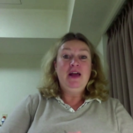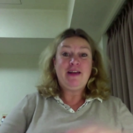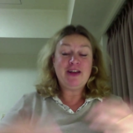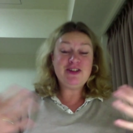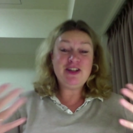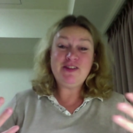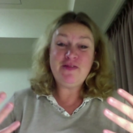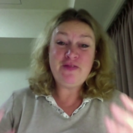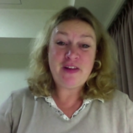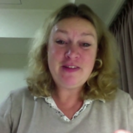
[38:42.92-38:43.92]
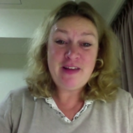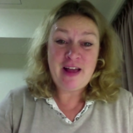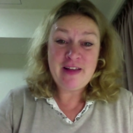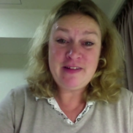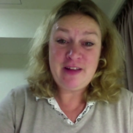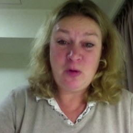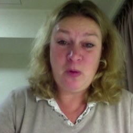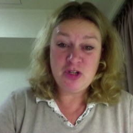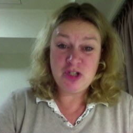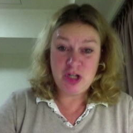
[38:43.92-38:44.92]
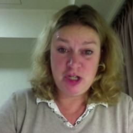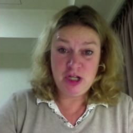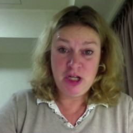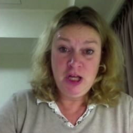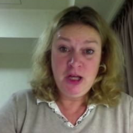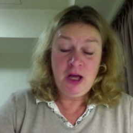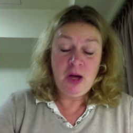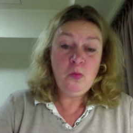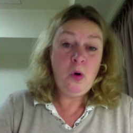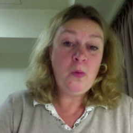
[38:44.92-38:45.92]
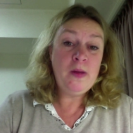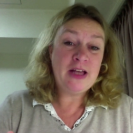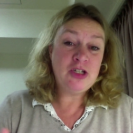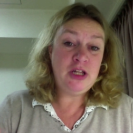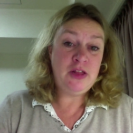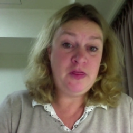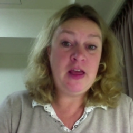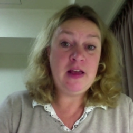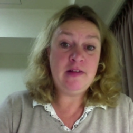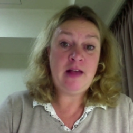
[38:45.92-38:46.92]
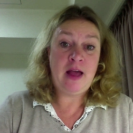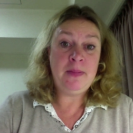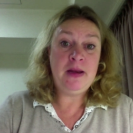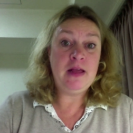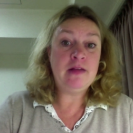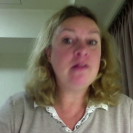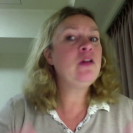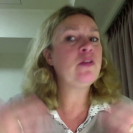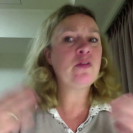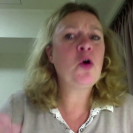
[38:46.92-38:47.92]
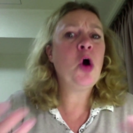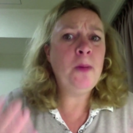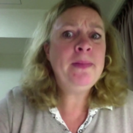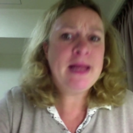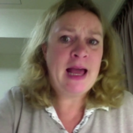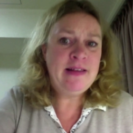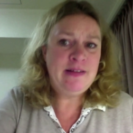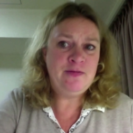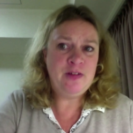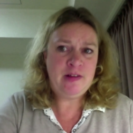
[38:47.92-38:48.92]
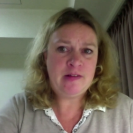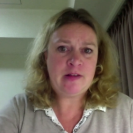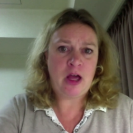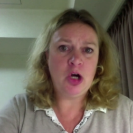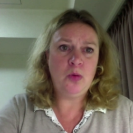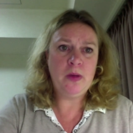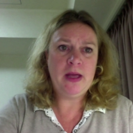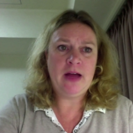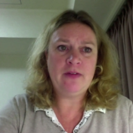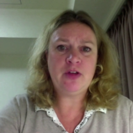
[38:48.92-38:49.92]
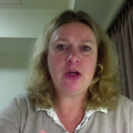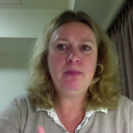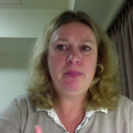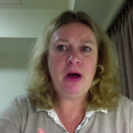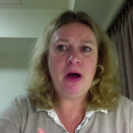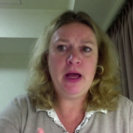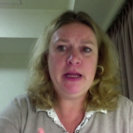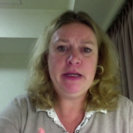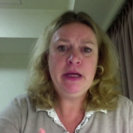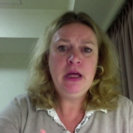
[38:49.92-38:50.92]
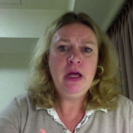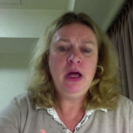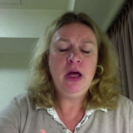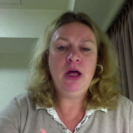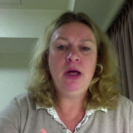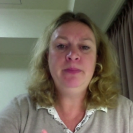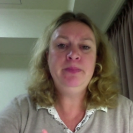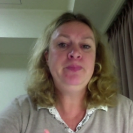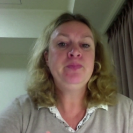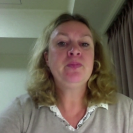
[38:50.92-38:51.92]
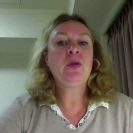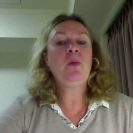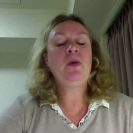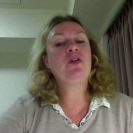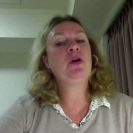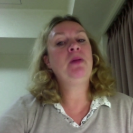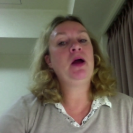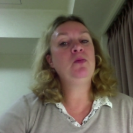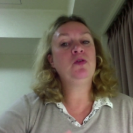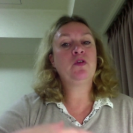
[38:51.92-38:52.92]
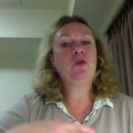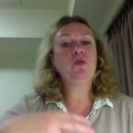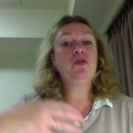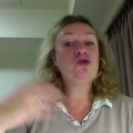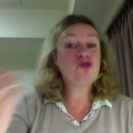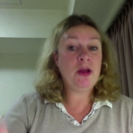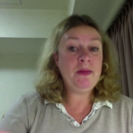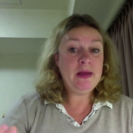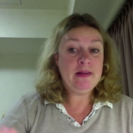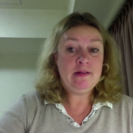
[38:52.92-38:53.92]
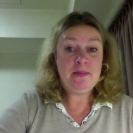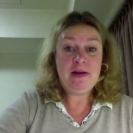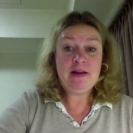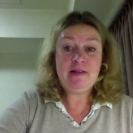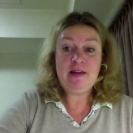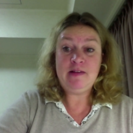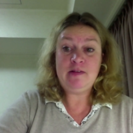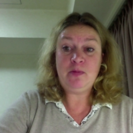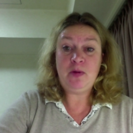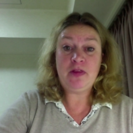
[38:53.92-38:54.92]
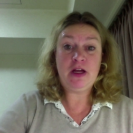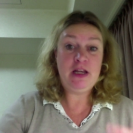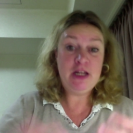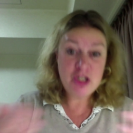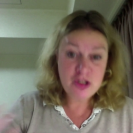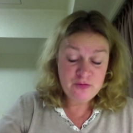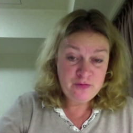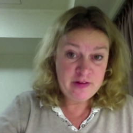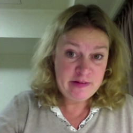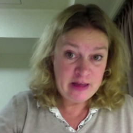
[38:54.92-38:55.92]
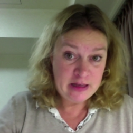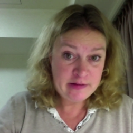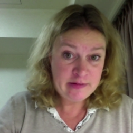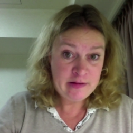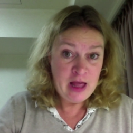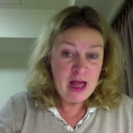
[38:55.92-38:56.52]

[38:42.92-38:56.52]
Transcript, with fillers: So actually, it's a fantastic question. And what we actually think is happening is there's lots of complicated physics going on. We have to combine um, we have to combine what's called streaming instabilities with collision physics.